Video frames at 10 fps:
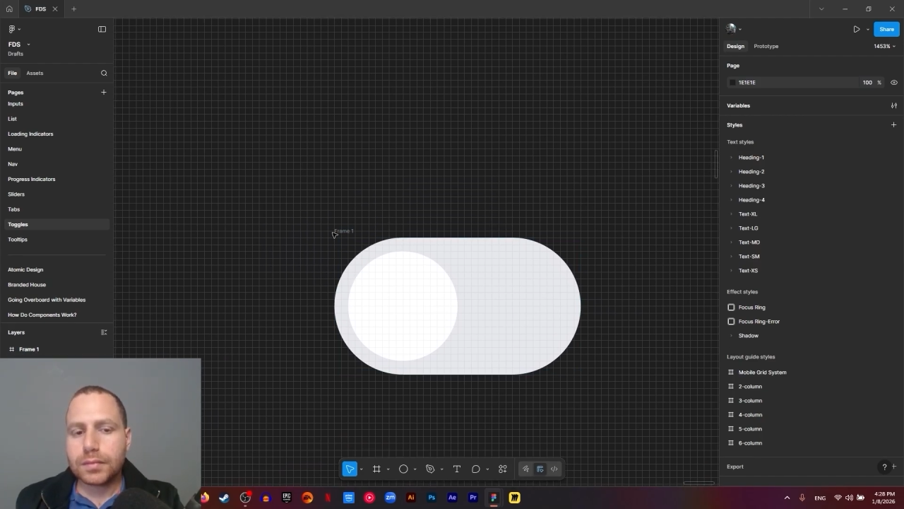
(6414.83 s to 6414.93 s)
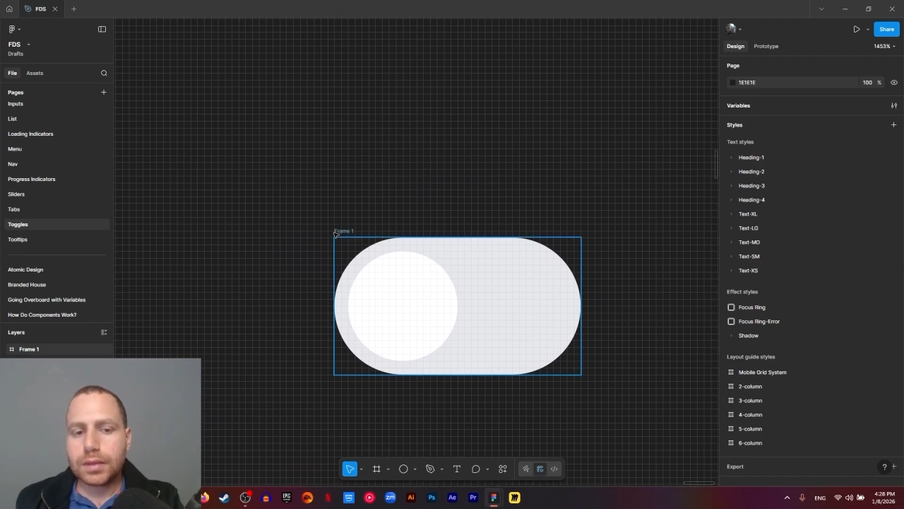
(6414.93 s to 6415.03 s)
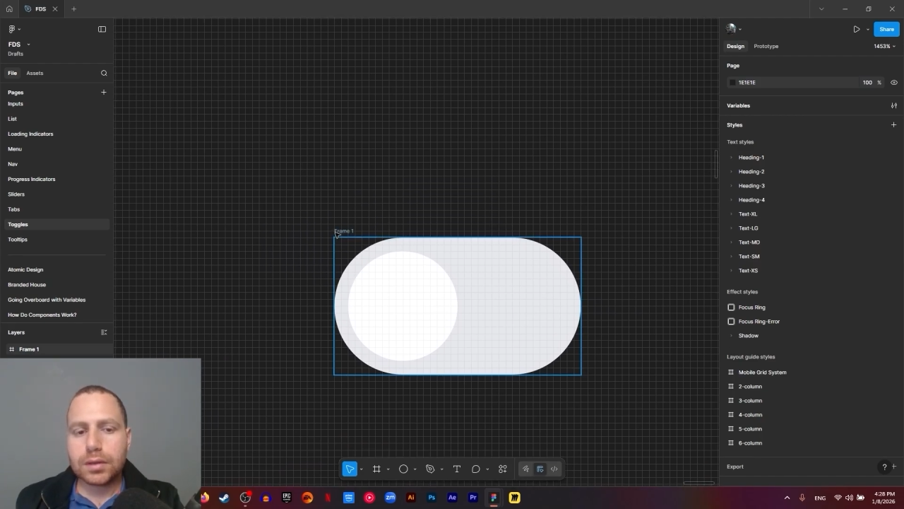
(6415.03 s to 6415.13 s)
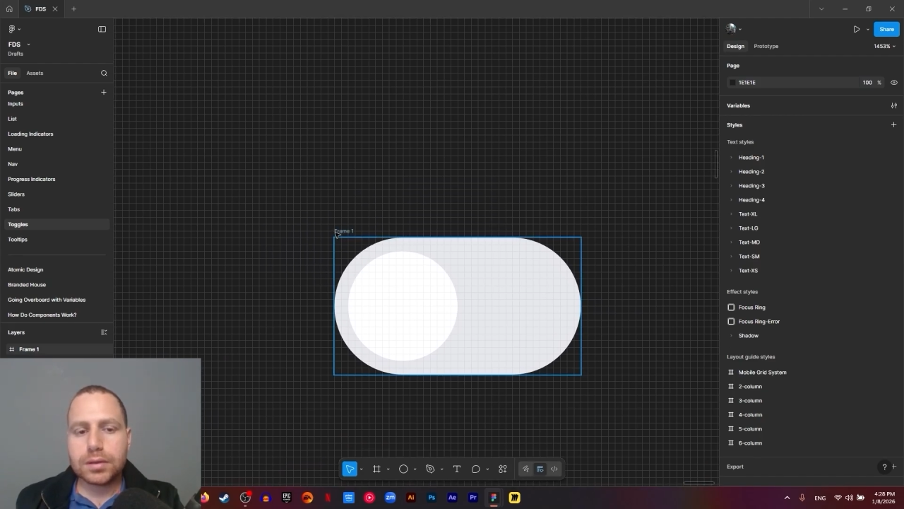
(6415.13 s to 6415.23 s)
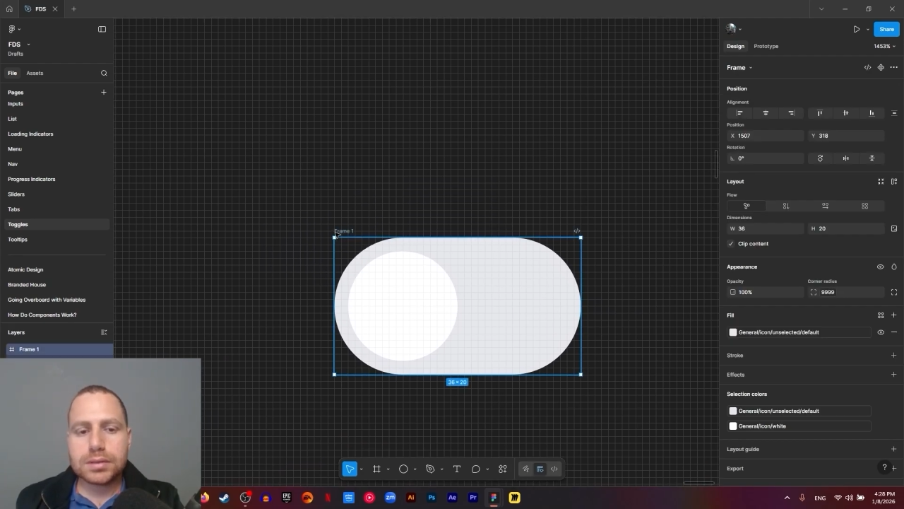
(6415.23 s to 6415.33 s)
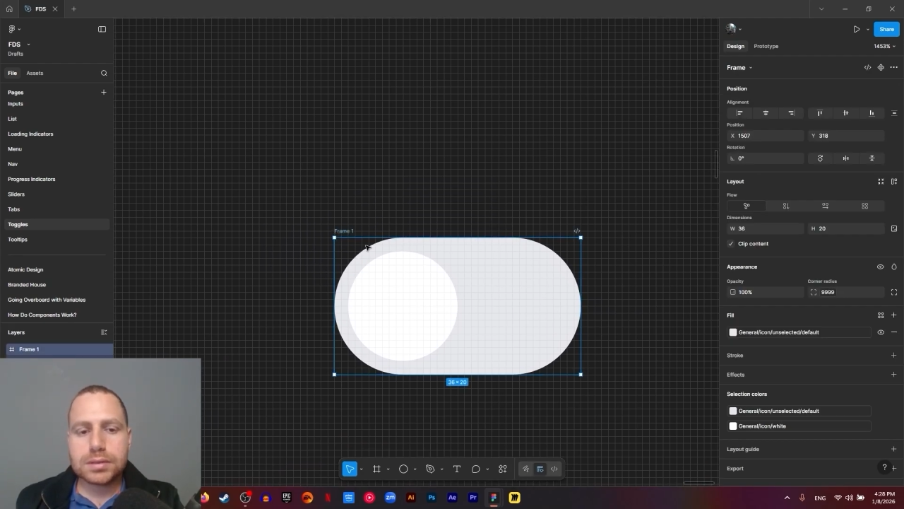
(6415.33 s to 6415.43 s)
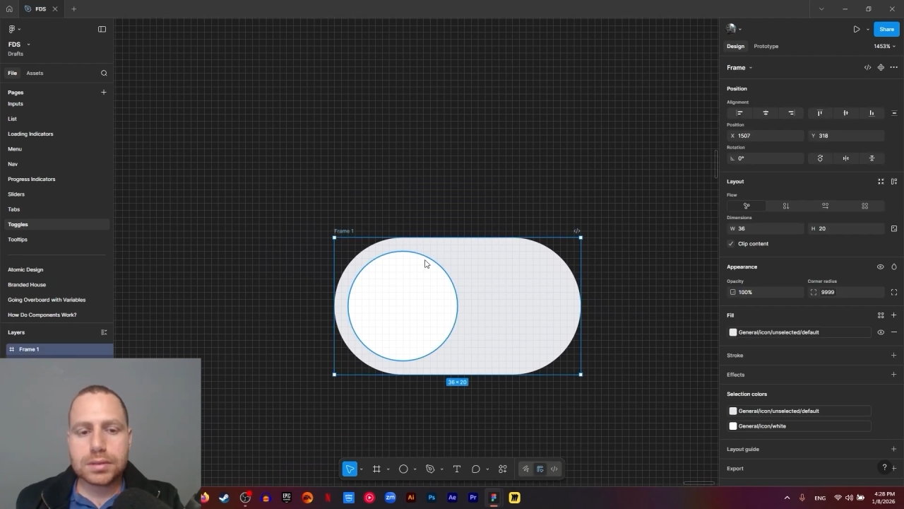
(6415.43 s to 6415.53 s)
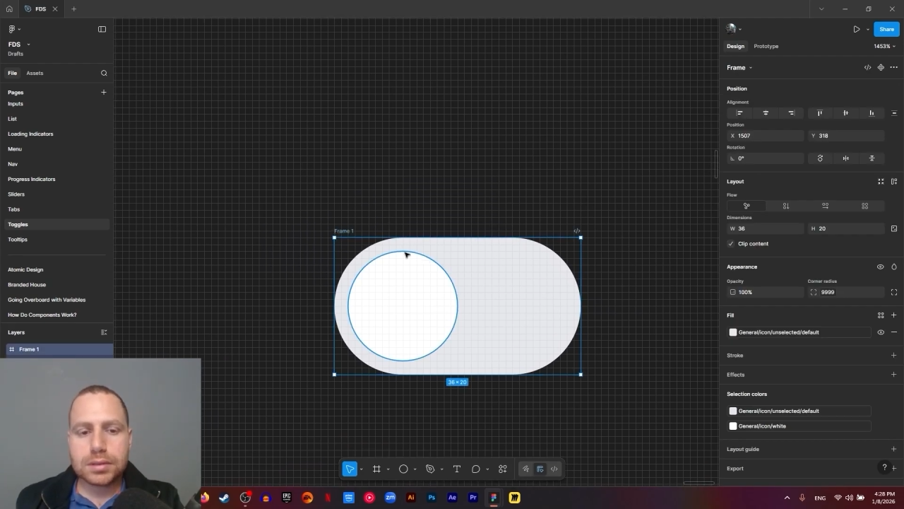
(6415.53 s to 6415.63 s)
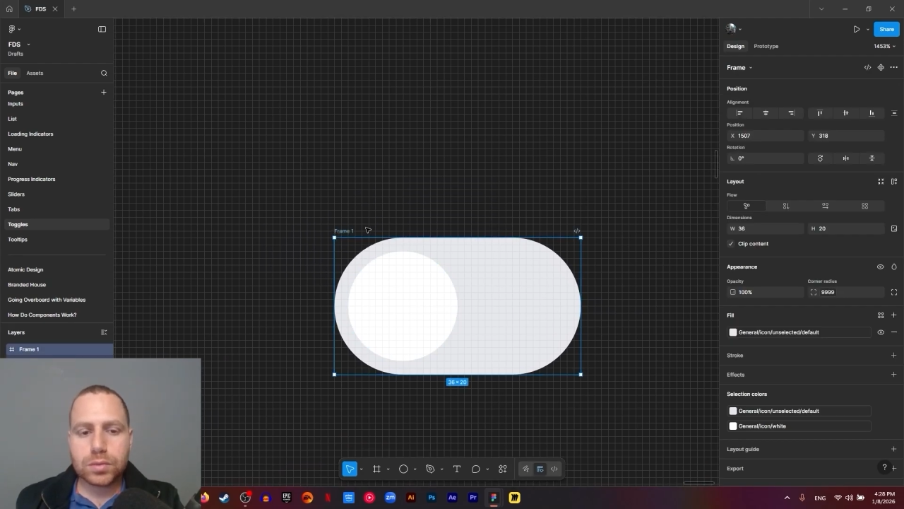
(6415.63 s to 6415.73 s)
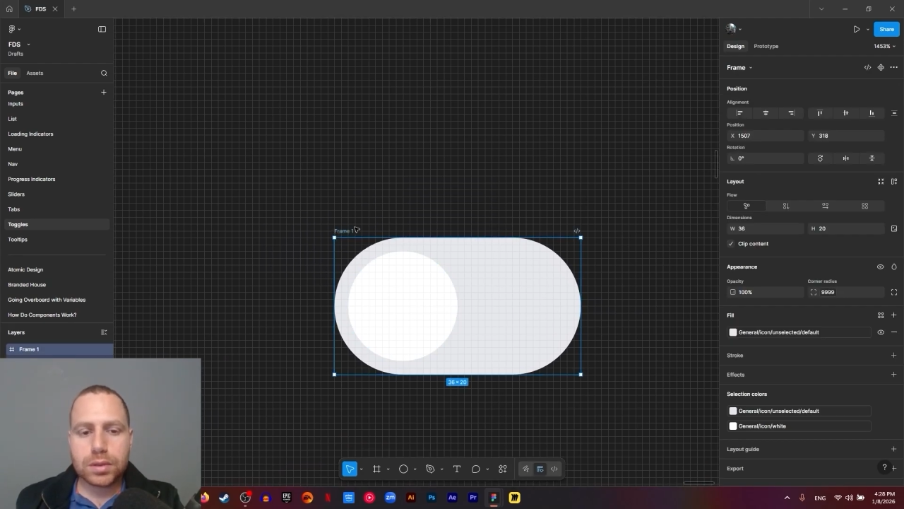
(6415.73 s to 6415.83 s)
Now this
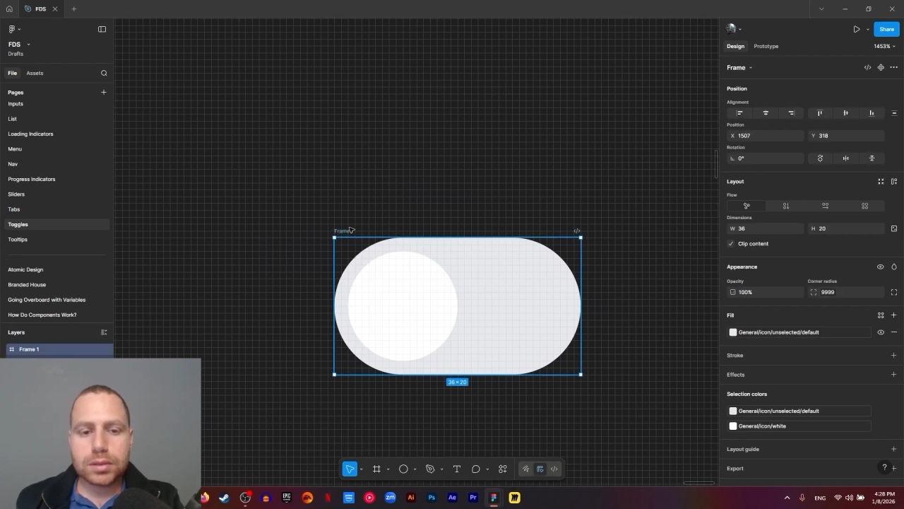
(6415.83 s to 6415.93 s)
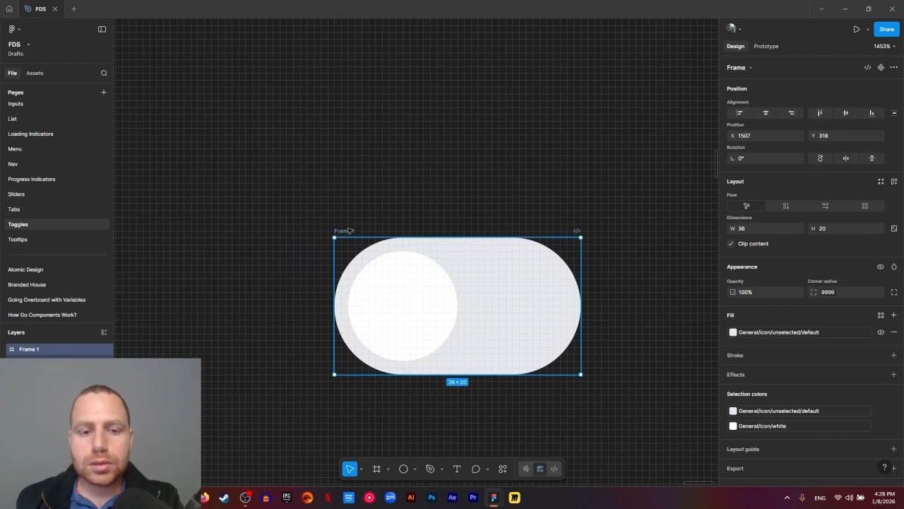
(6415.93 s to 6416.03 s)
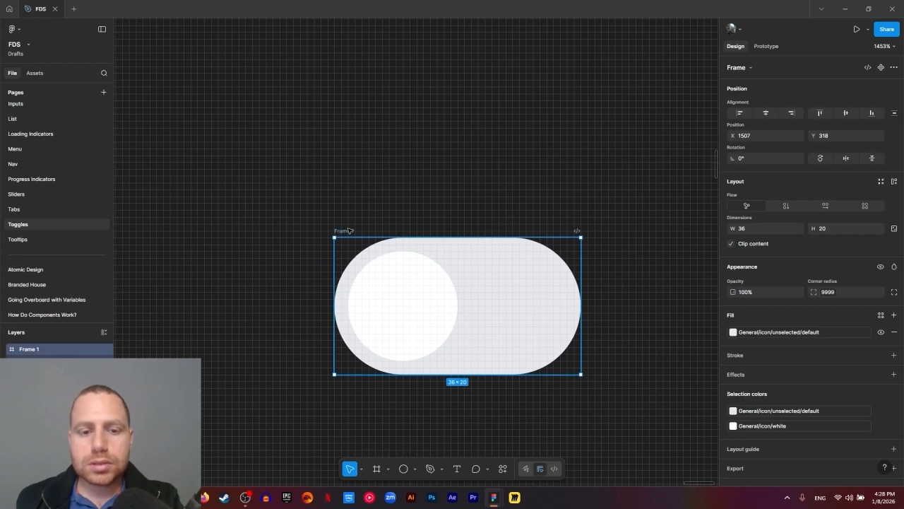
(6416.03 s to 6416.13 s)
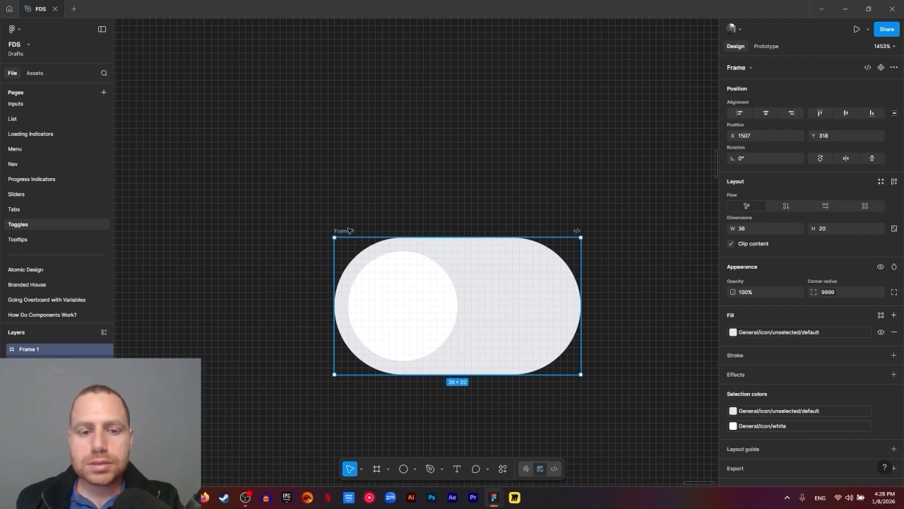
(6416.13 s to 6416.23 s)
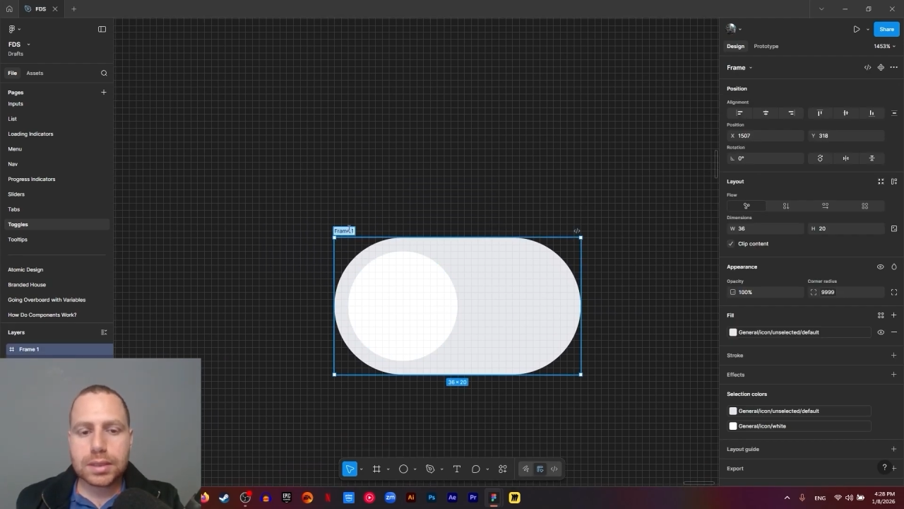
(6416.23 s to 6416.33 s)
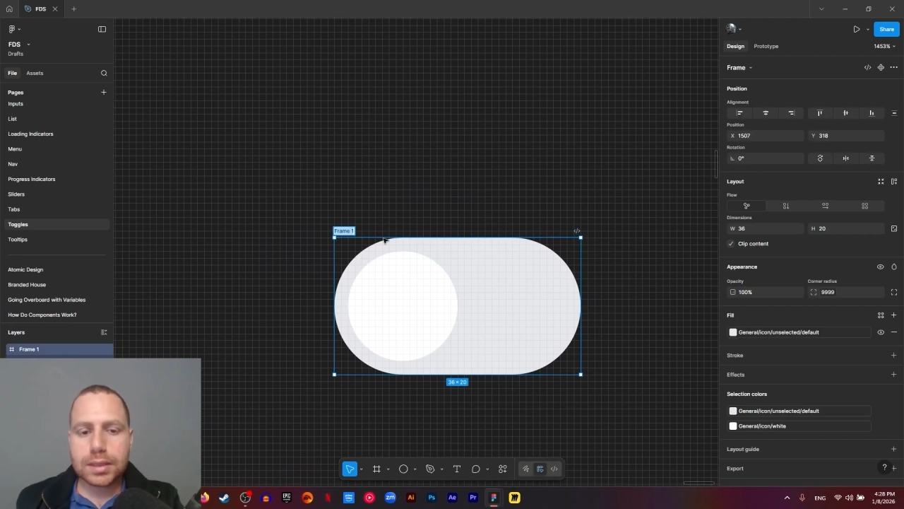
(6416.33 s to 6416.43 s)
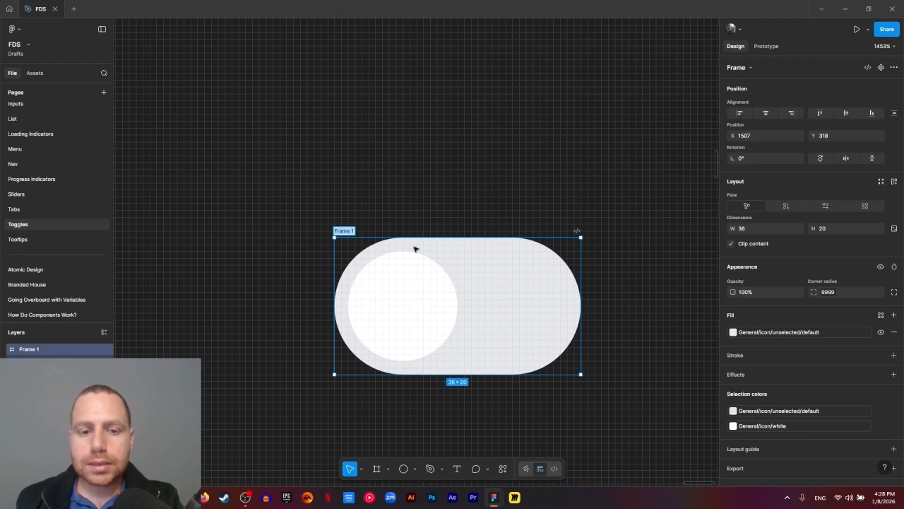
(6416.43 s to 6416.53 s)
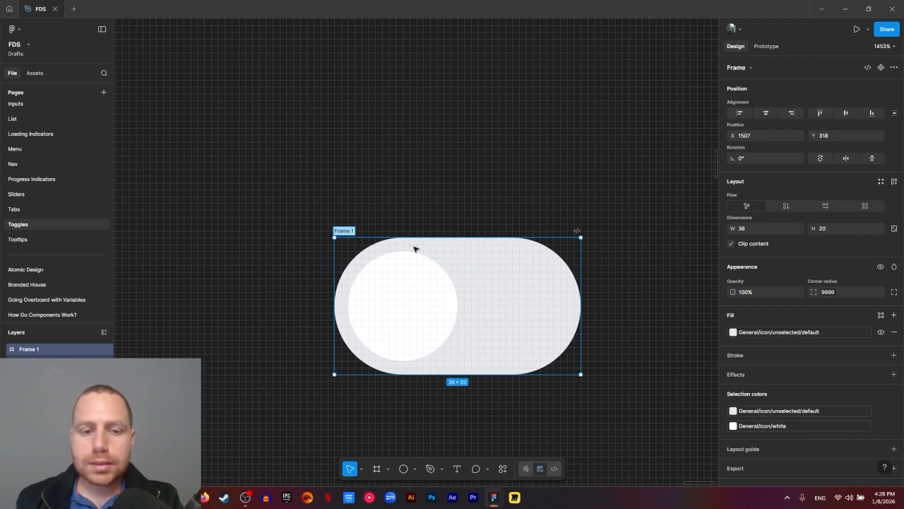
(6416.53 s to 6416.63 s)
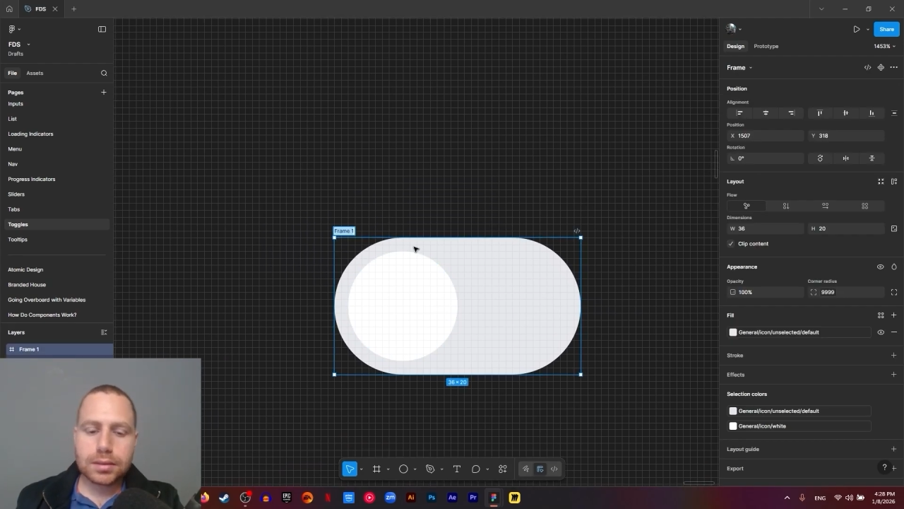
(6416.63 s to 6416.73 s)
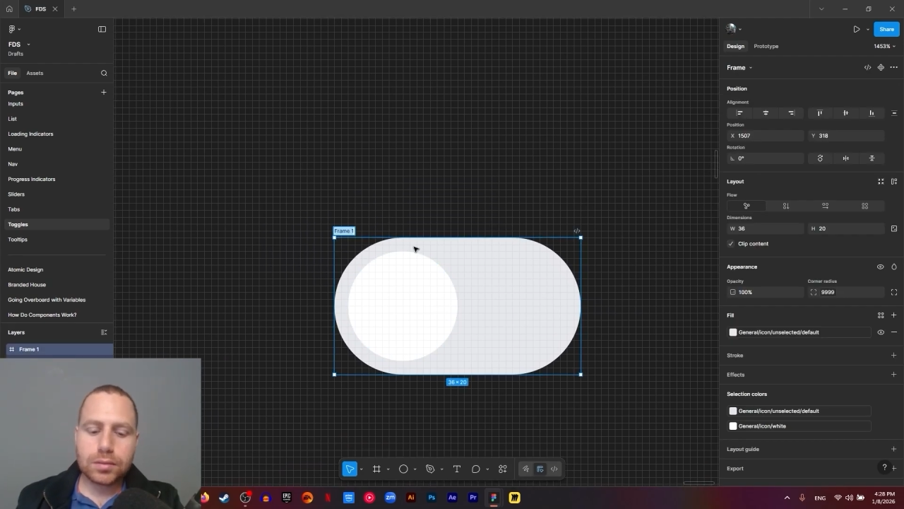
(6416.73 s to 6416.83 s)
is what it looks like.